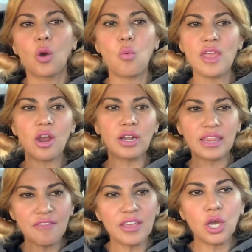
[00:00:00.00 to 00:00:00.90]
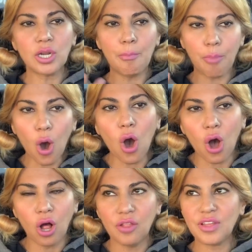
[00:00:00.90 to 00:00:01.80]
We are living on a
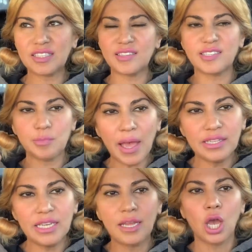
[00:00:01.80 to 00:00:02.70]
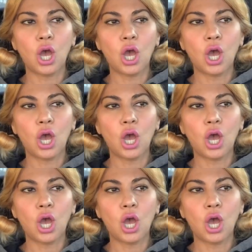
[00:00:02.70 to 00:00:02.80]
ball that's suspended